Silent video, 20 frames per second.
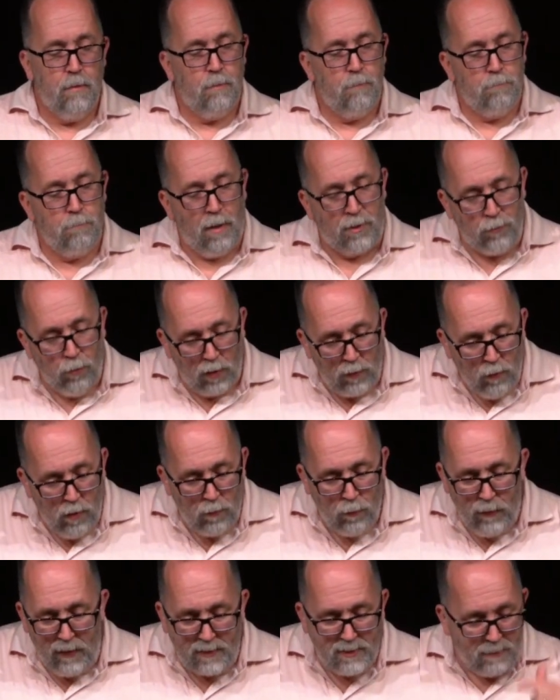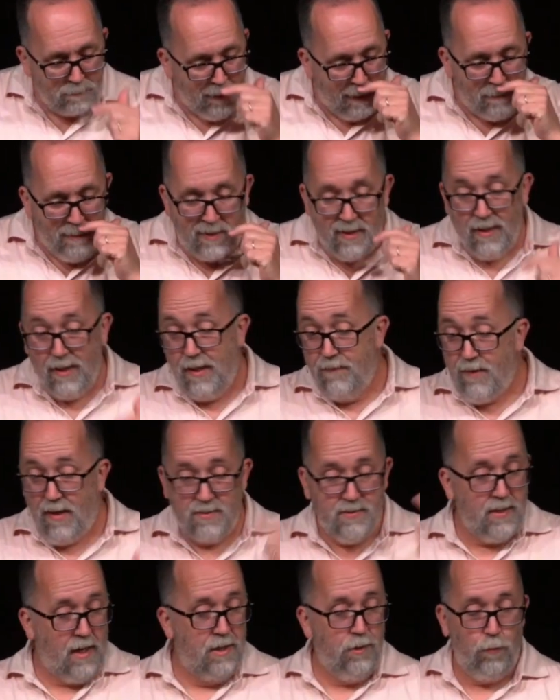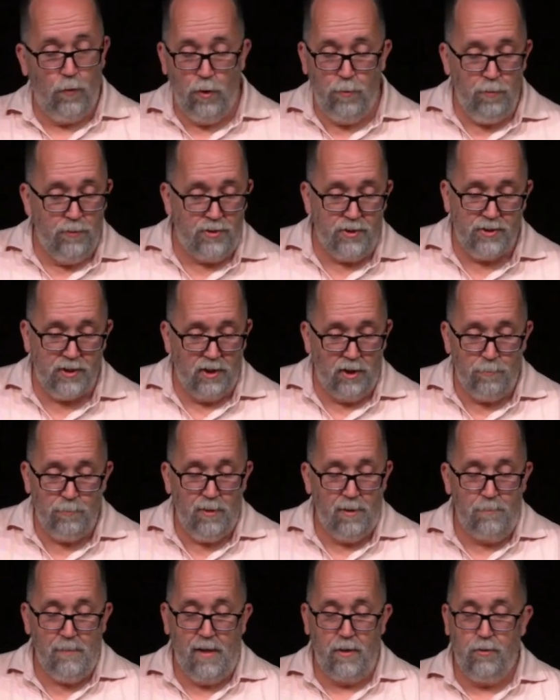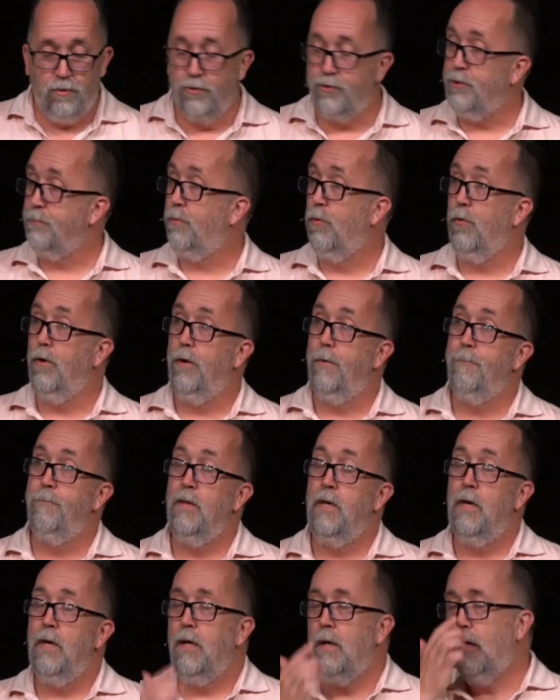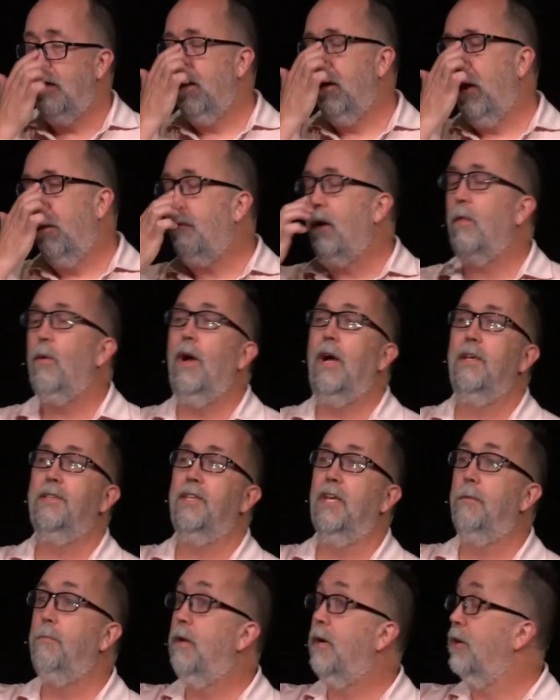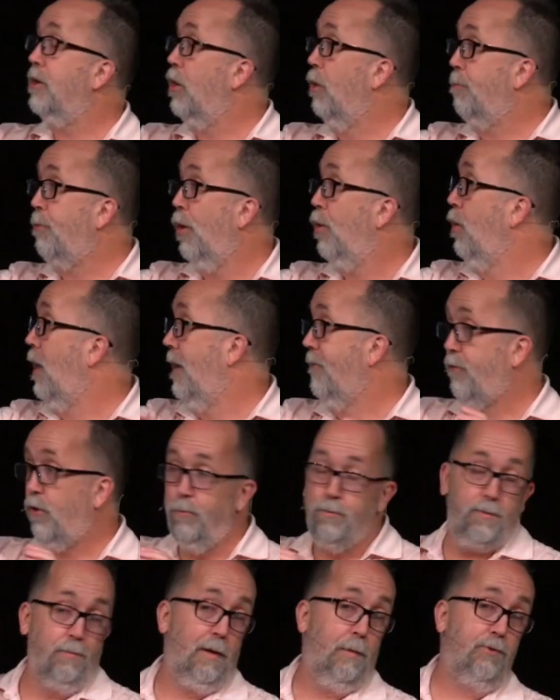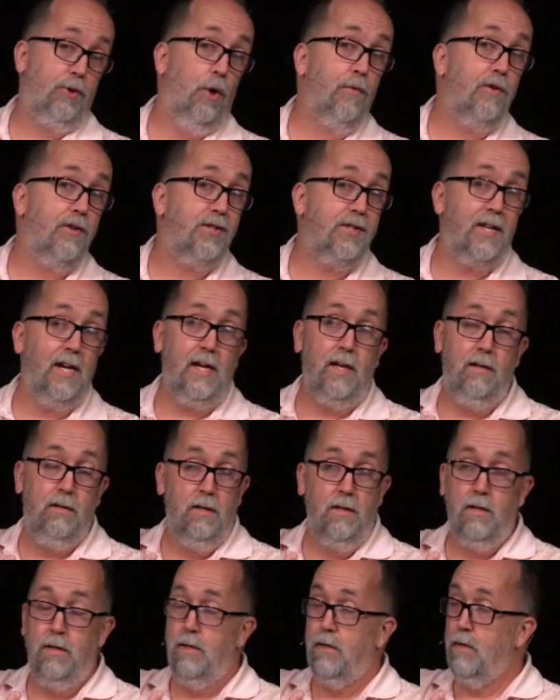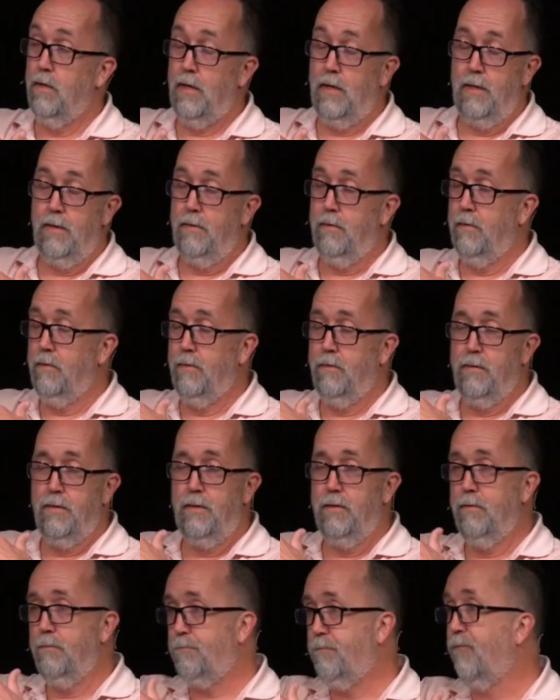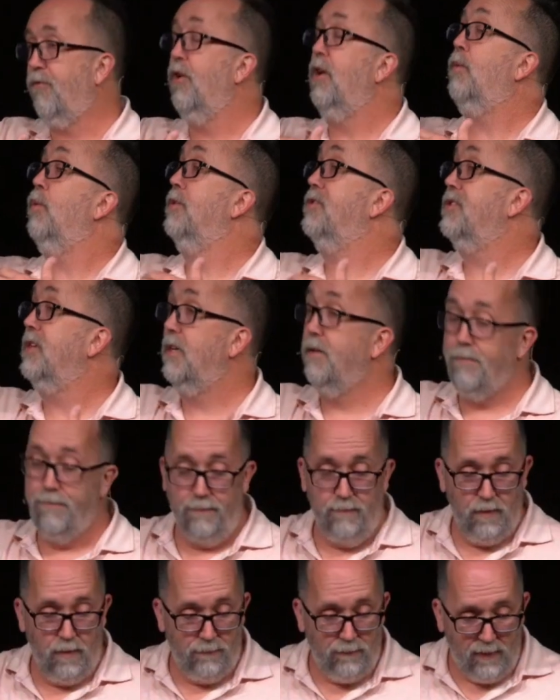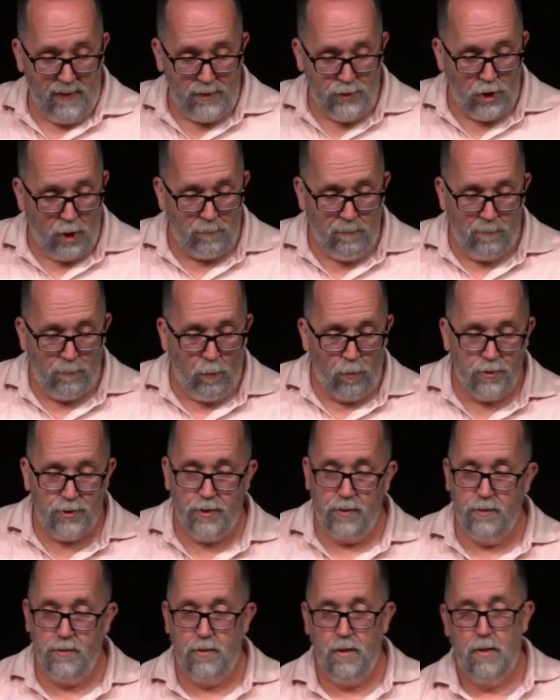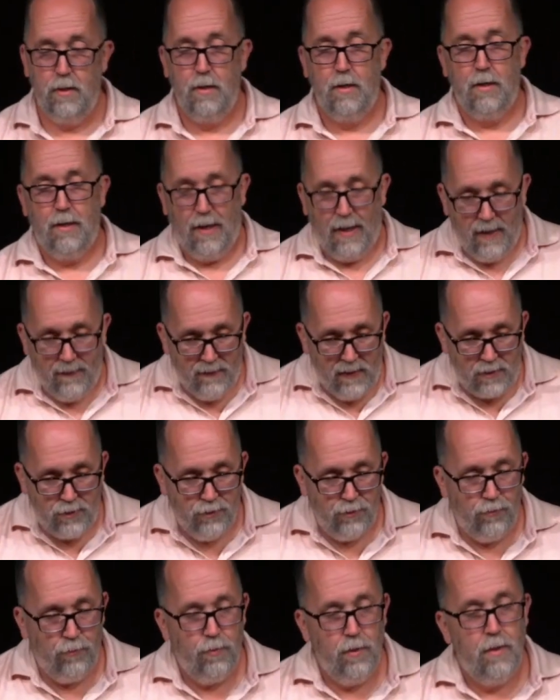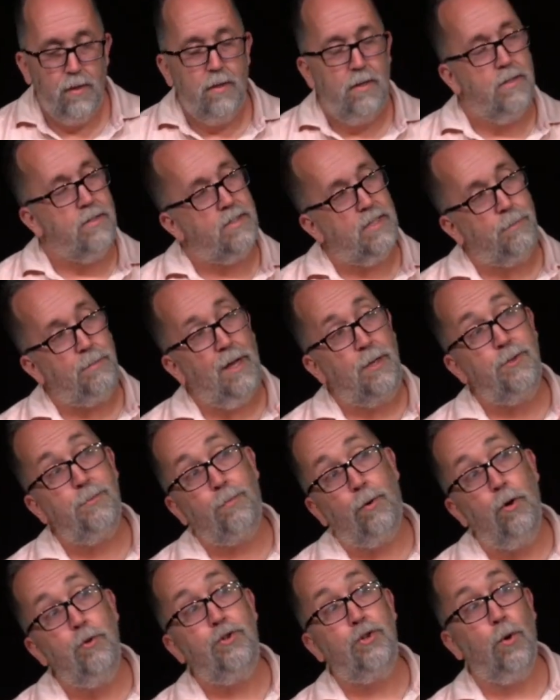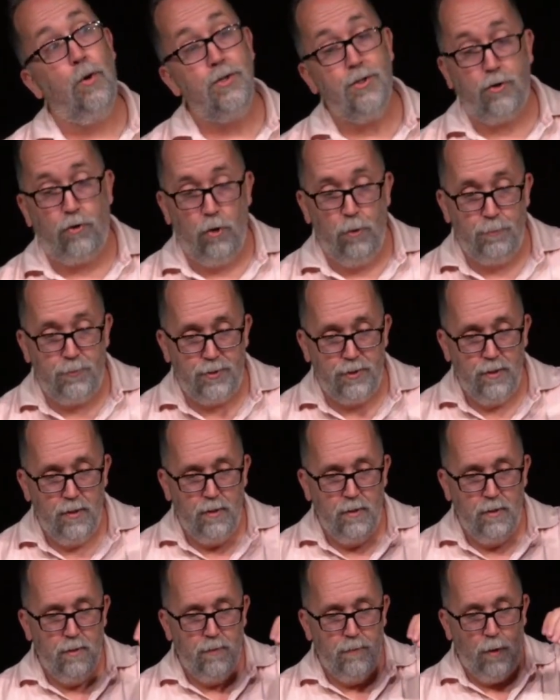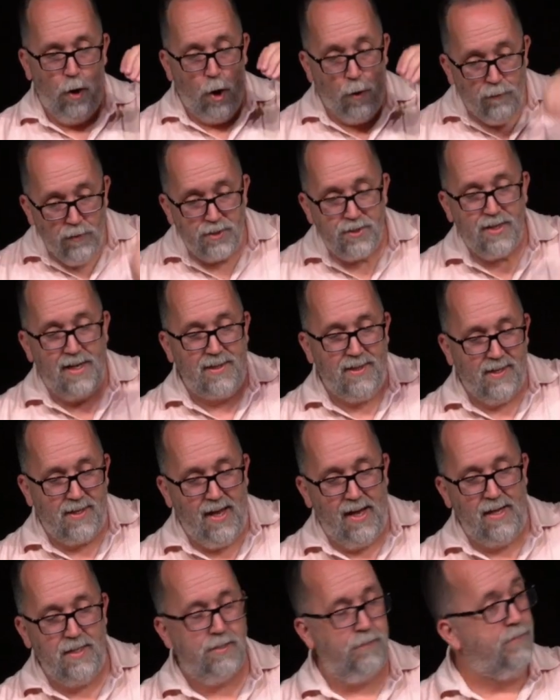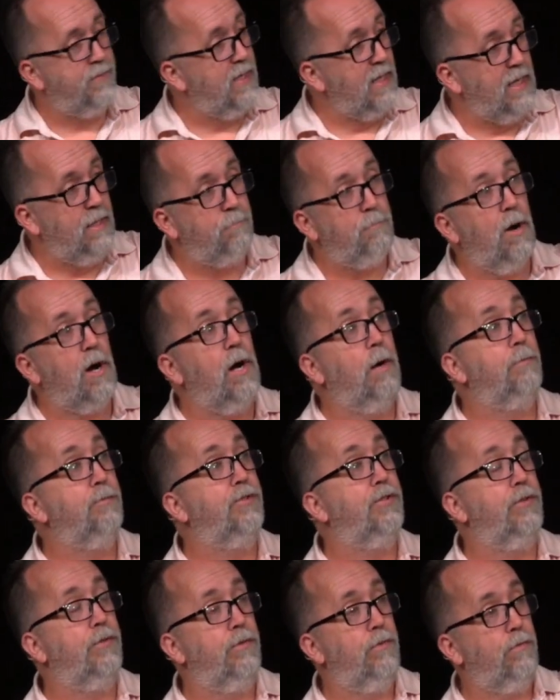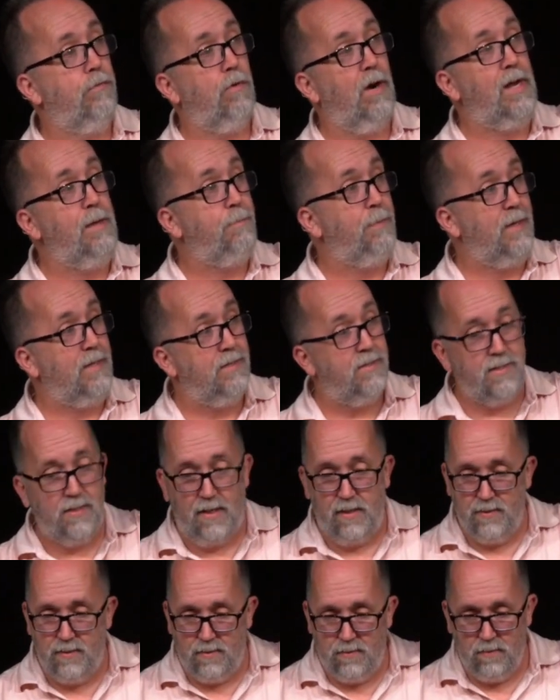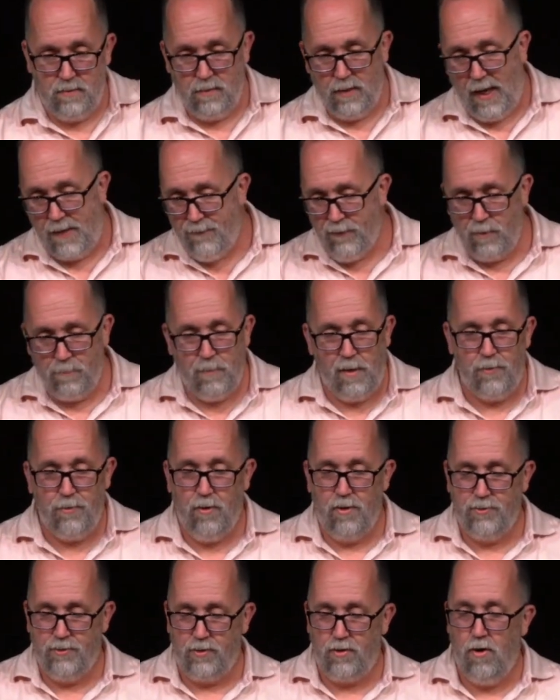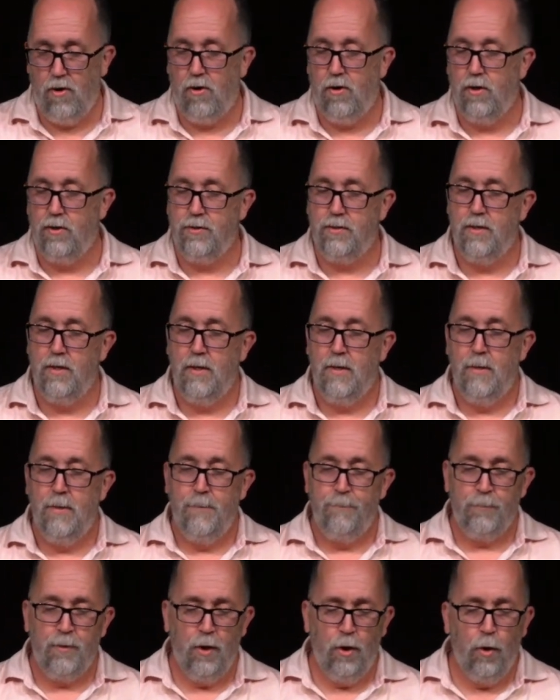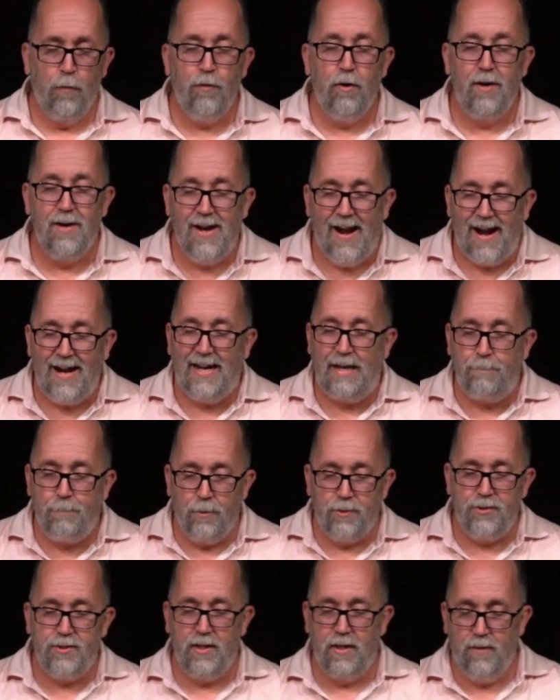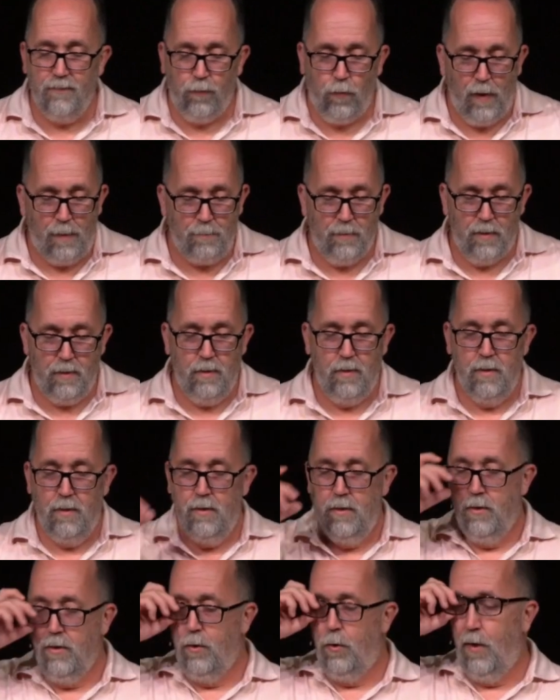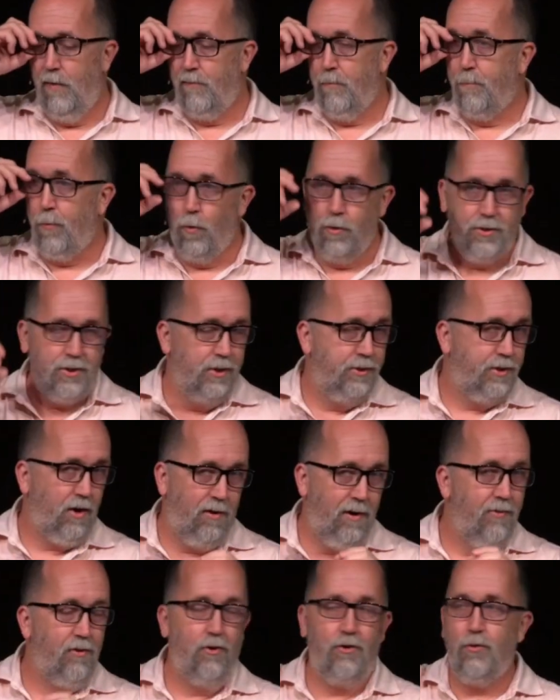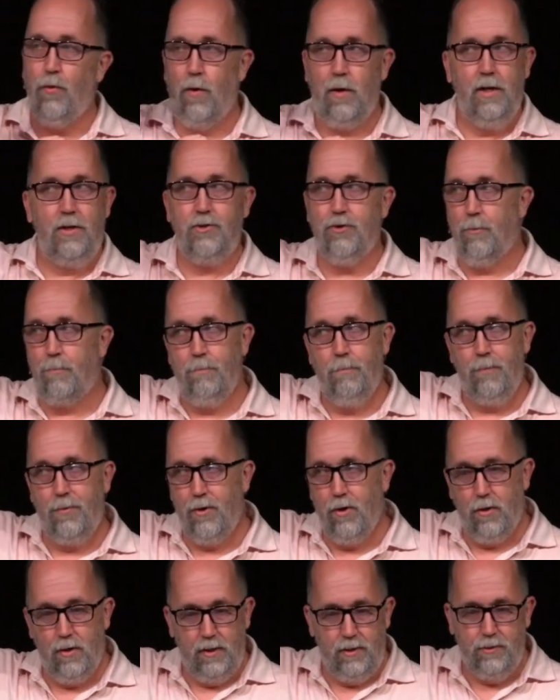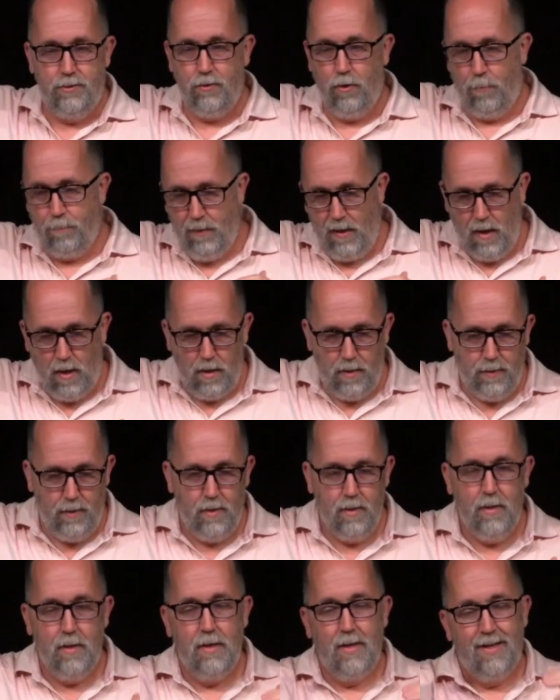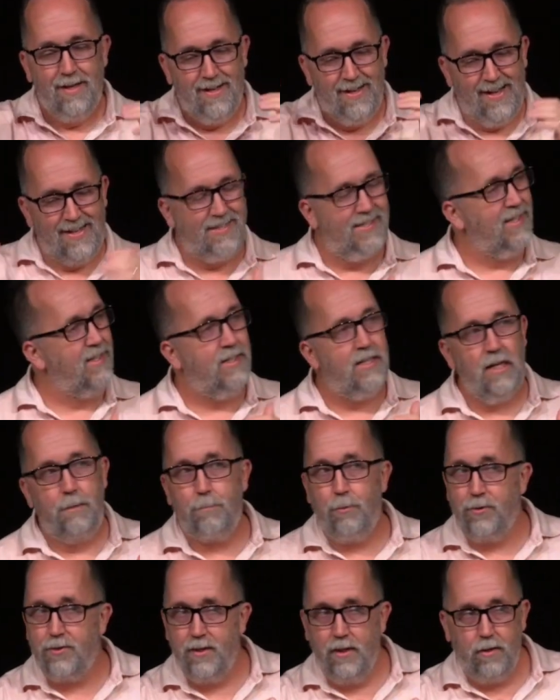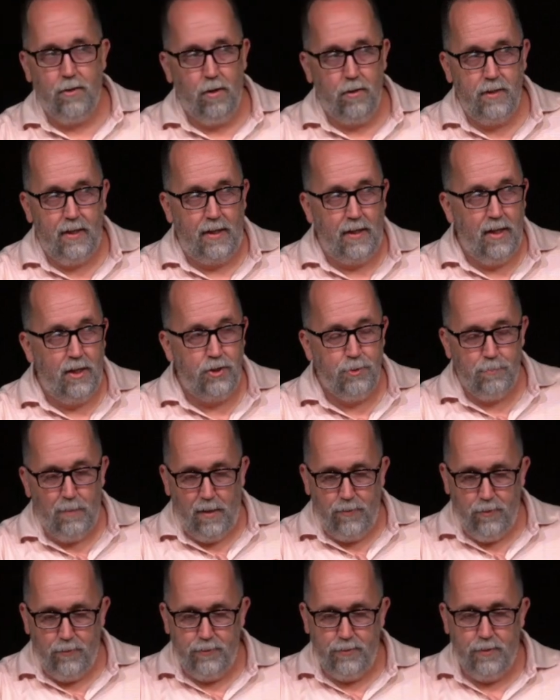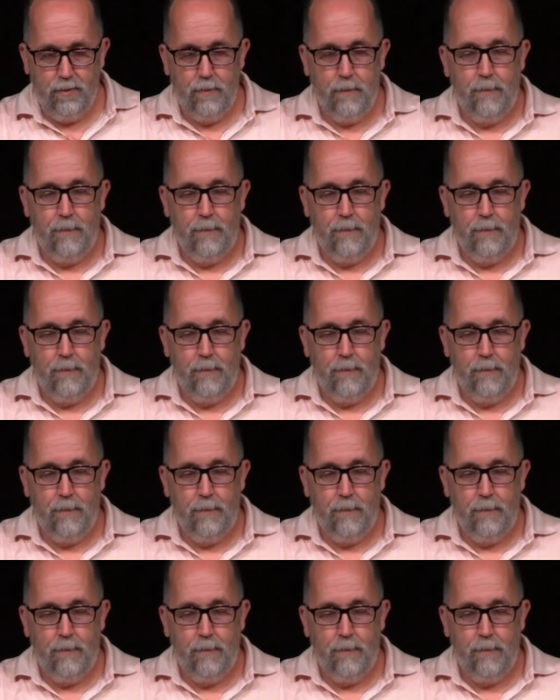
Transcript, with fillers: By 21 weeks, a baby can live outside the womb with just a little bit of medical support. Now, by the way, I said a minute ago, pro life groups sometimes overstate uh, the frequency of, of late term abortions, and they do. Sometimes pro choice groups overstate the case of teen moms, rape, incest, life of the mother as a cause. Over 90% of women who have abortions are in their 20s or 30s or beyond less than 10% are teenage mothers.